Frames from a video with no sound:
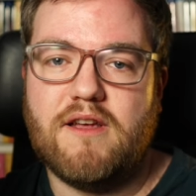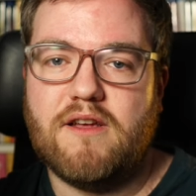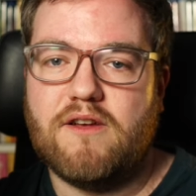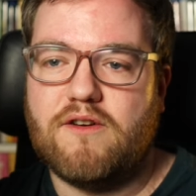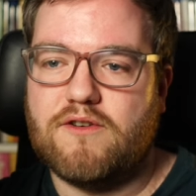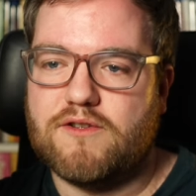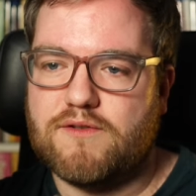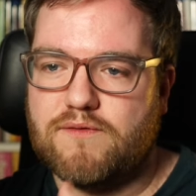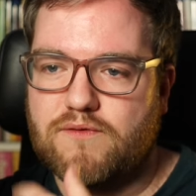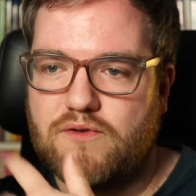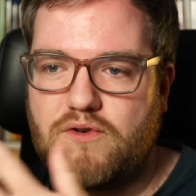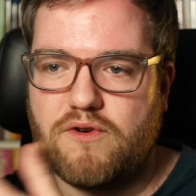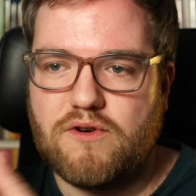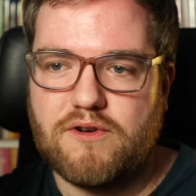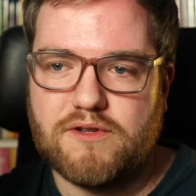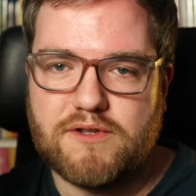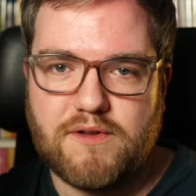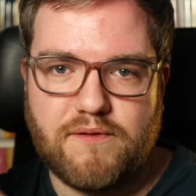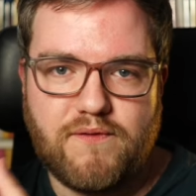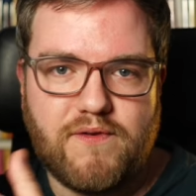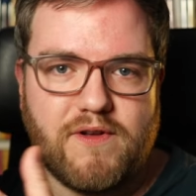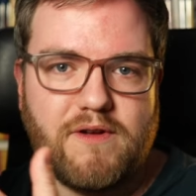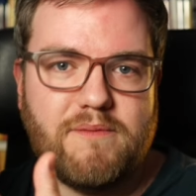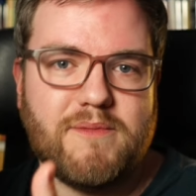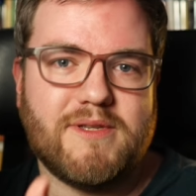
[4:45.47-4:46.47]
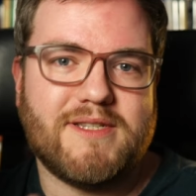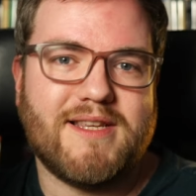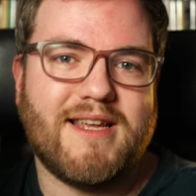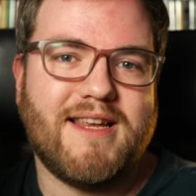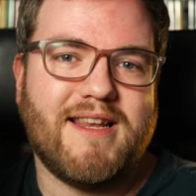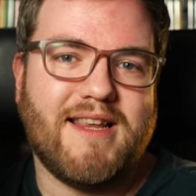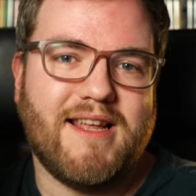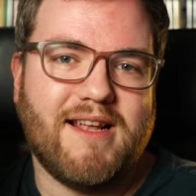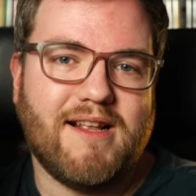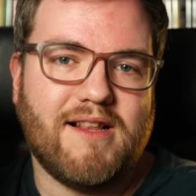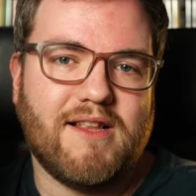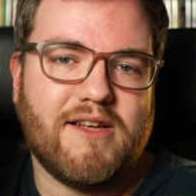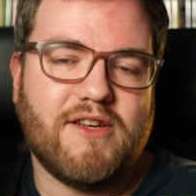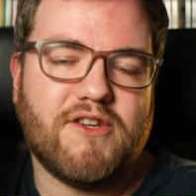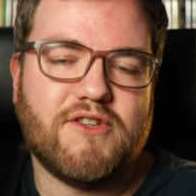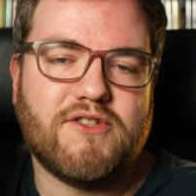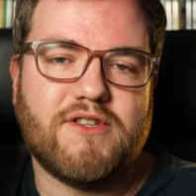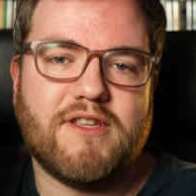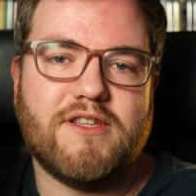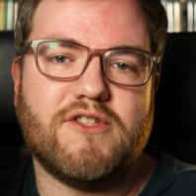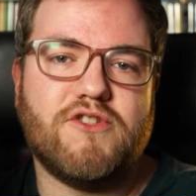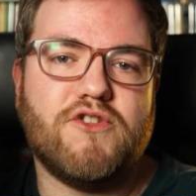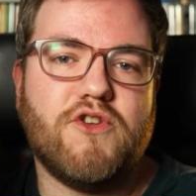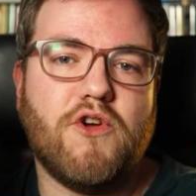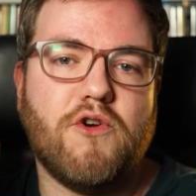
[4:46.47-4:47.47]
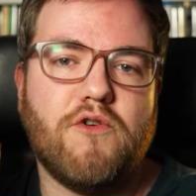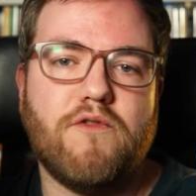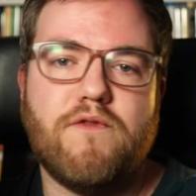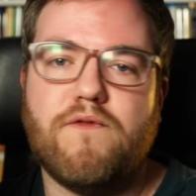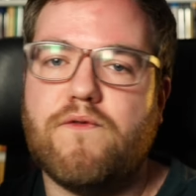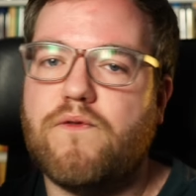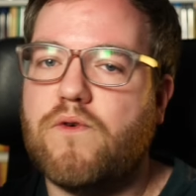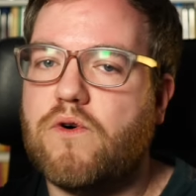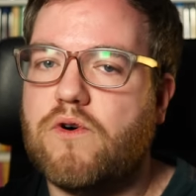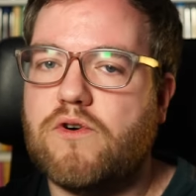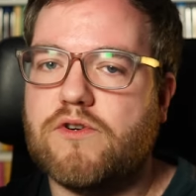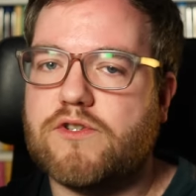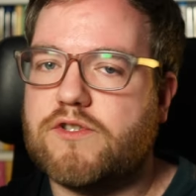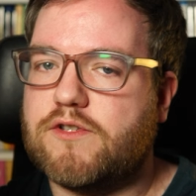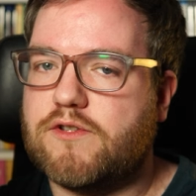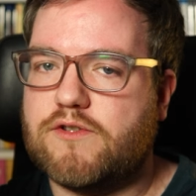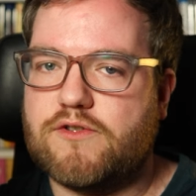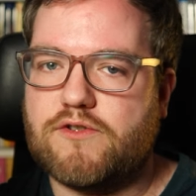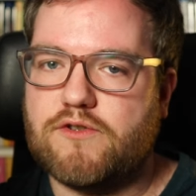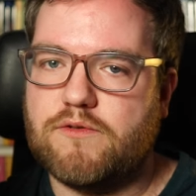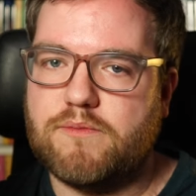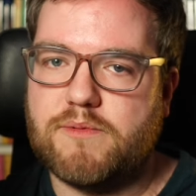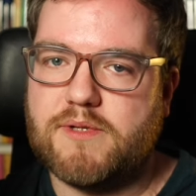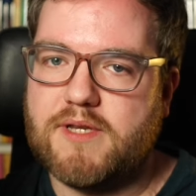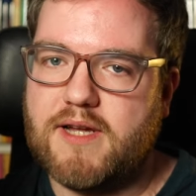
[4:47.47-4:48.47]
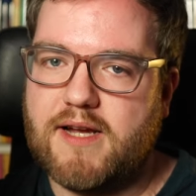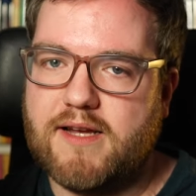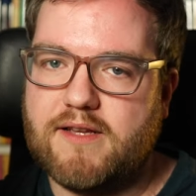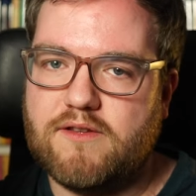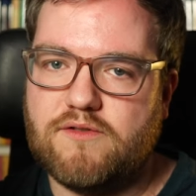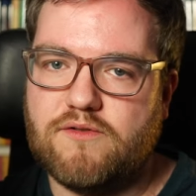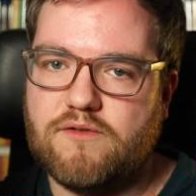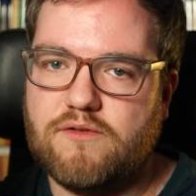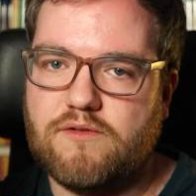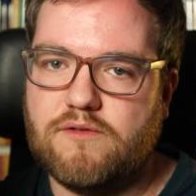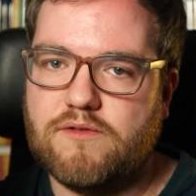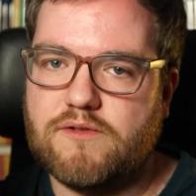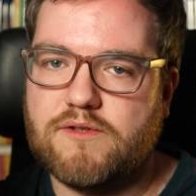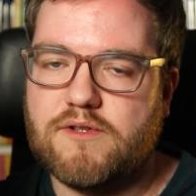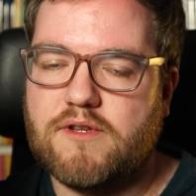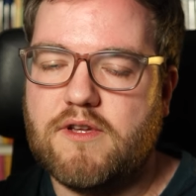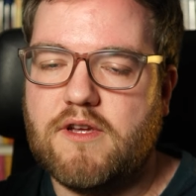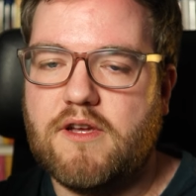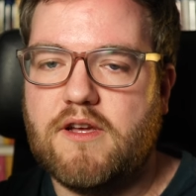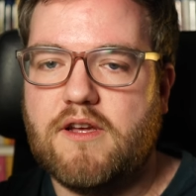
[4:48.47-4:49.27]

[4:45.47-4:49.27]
because of course the film is in English, there's no forced subtitles,